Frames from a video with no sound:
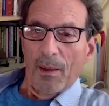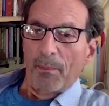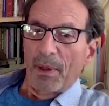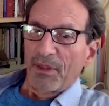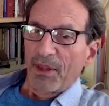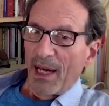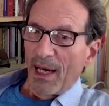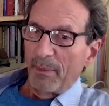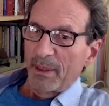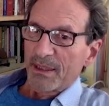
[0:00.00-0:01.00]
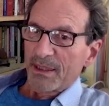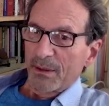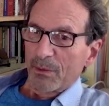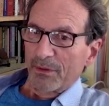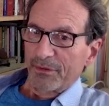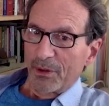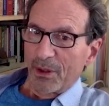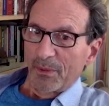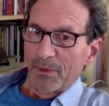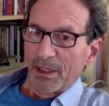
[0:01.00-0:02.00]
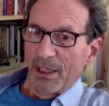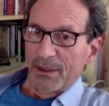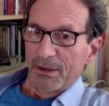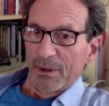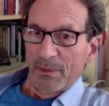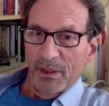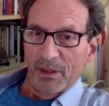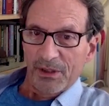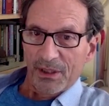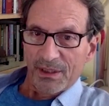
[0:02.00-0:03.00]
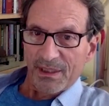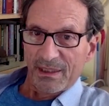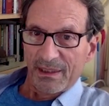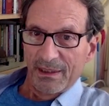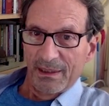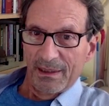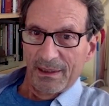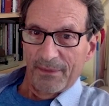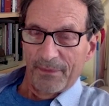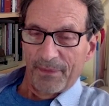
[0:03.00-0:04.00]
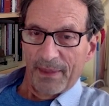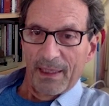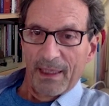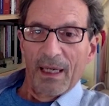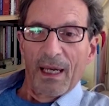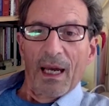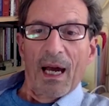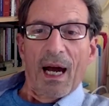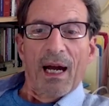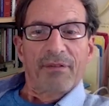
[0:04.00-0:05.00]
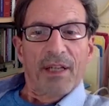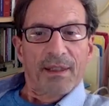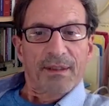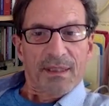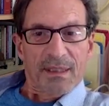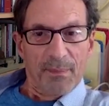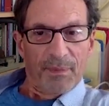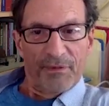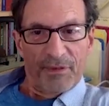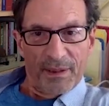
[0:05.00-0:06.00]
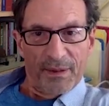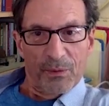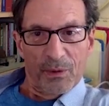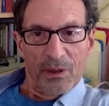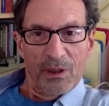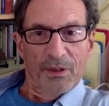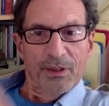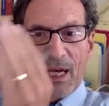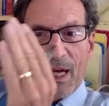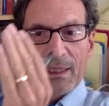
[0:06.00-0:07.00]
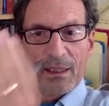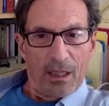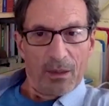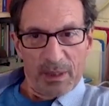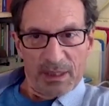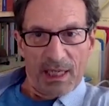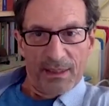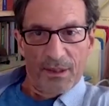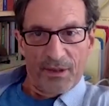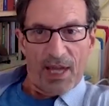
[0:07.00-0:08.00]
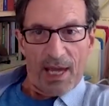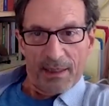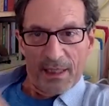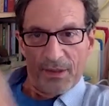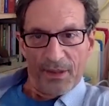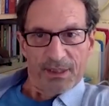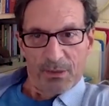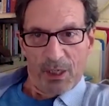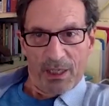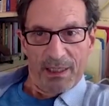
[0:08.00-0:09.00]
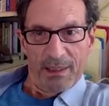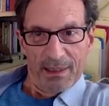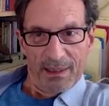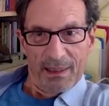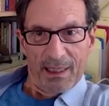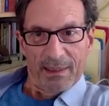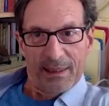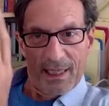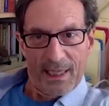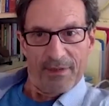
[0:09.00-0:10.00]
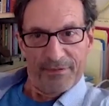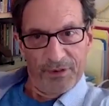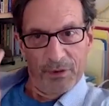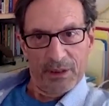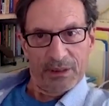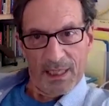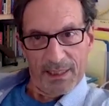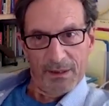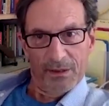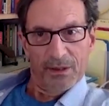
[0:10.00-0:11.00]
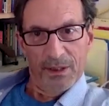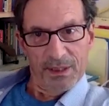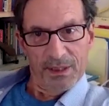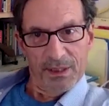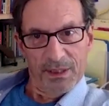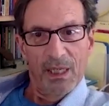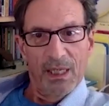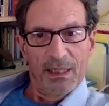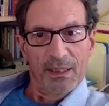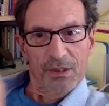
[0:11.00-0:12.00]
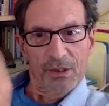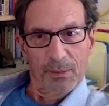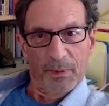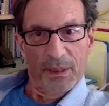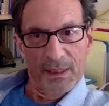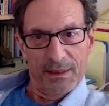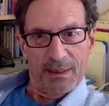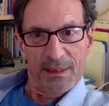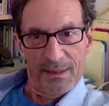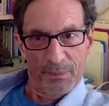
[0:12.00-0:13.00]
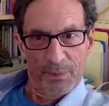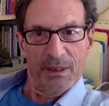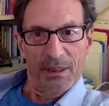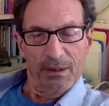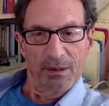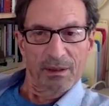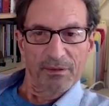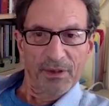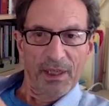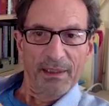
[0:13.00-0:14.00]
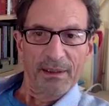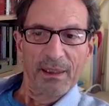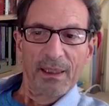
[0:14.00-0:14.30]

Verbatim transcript: But the habits that were formed under emergency, I've had to simplify the world. I always handle that in this way. I have fewer categories for interpreting this particular event.